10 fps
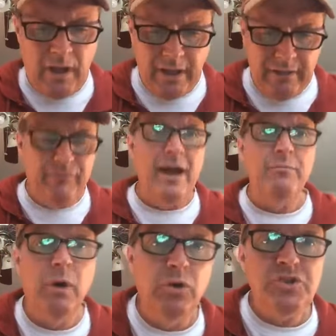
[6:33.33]
In fact,
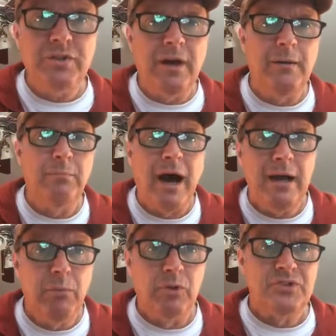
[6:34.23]
most uh,
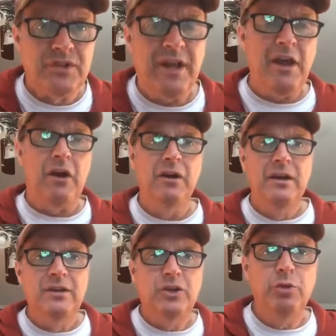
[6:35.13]
Bibles now,
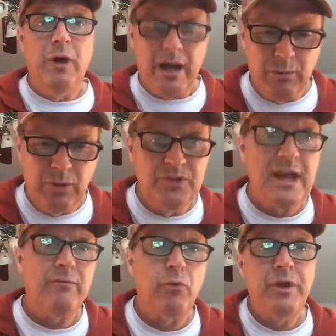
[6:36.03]
new Bibles,
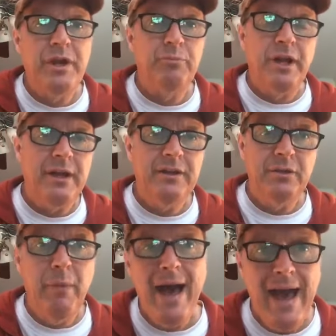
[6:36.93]
have a reading plan in the
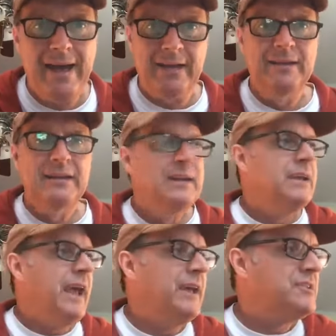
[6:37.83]
back.
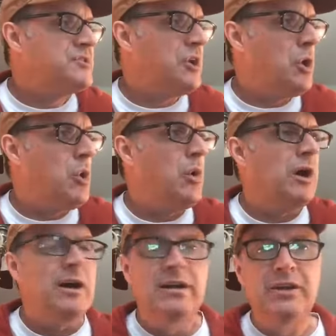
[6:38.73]
And so,
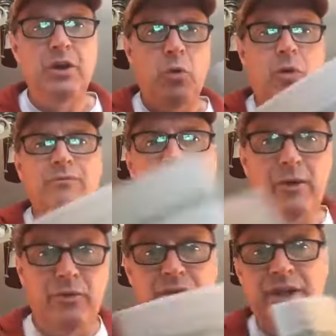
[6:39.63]
uh, you know, one
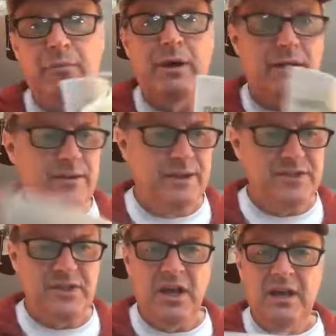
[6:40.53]
final thing about
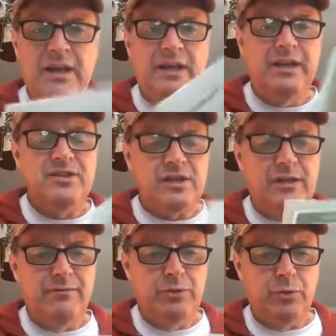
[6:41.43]
this is
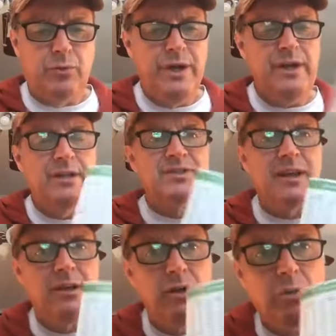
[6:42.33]
if you'll read it, it's
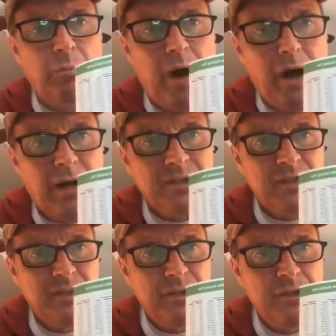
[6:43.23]
got a little box.
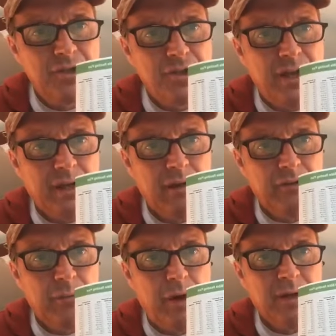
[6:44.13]
You just check off
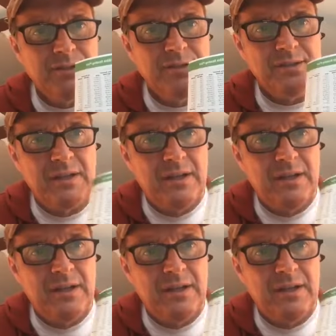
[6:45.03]
the boxes.